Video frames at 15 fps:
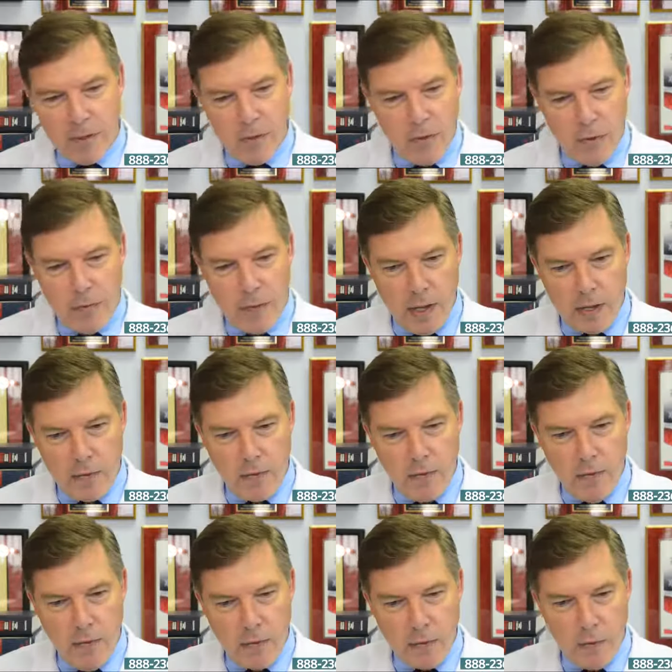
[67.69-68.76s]
going back and
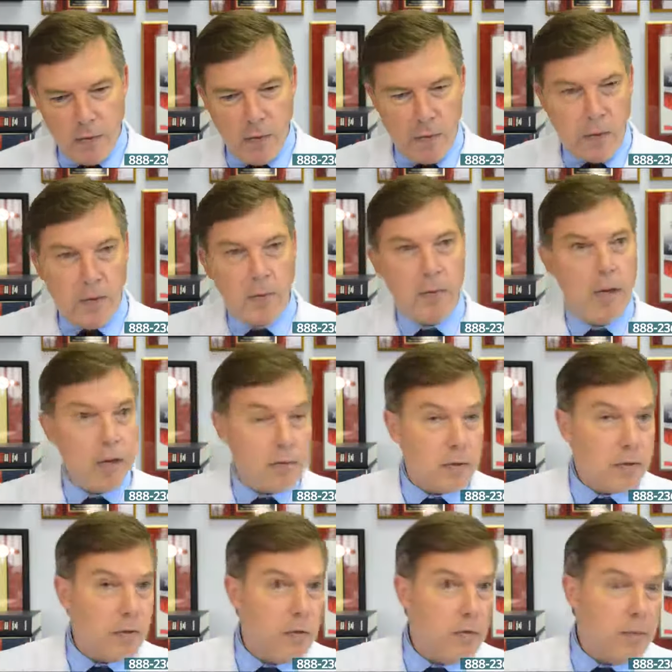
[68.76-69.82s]
forth, why don't we put the
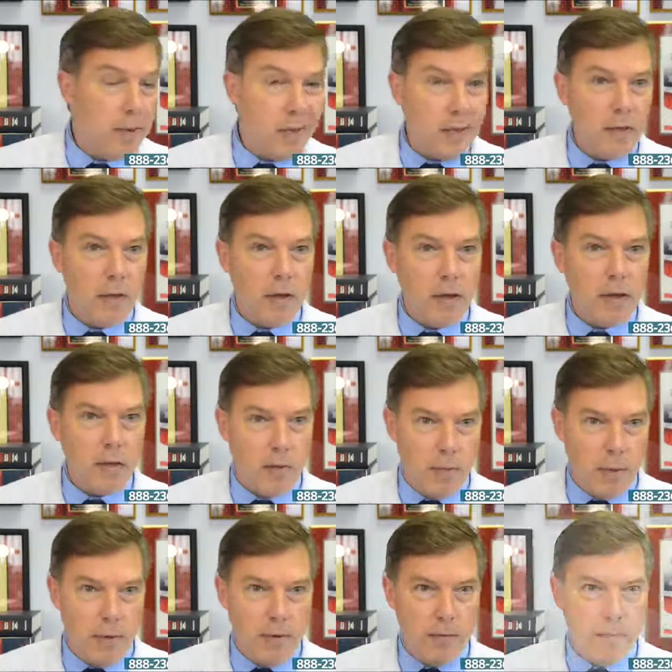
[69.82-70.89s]
microscope in the
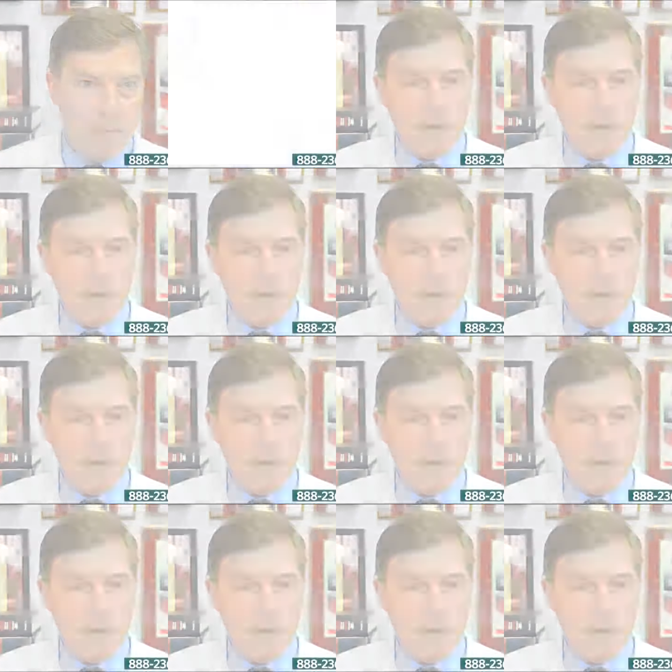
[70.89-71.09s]
incubator?